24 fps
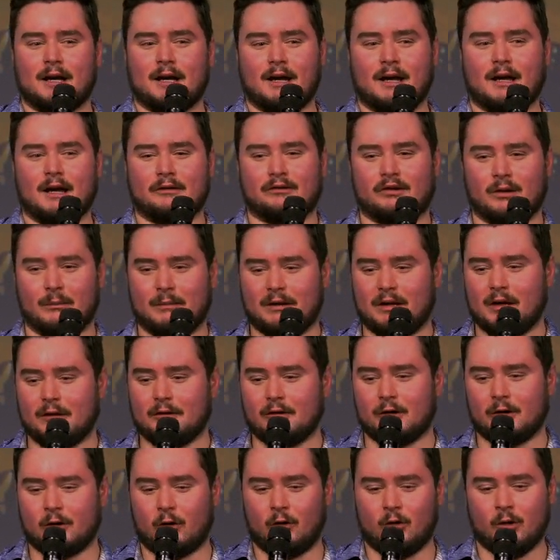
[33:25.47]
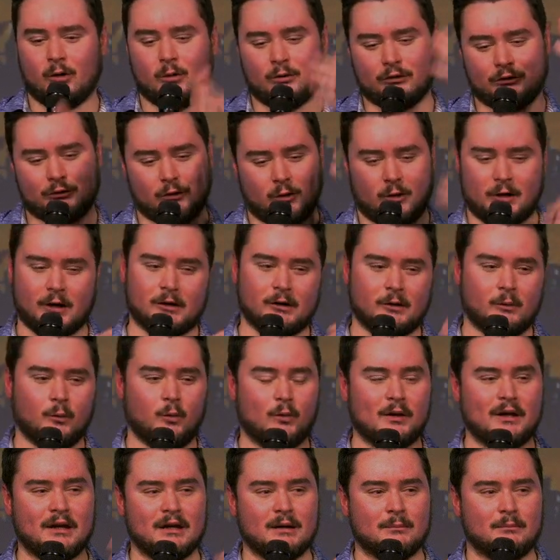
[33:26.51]
Some of the other girls started to
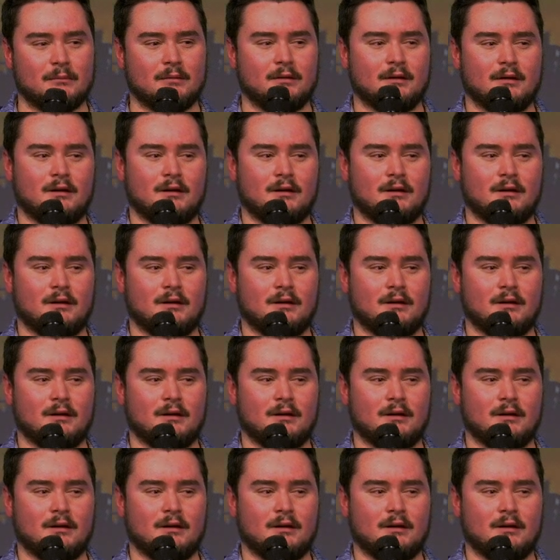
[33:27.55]
weep,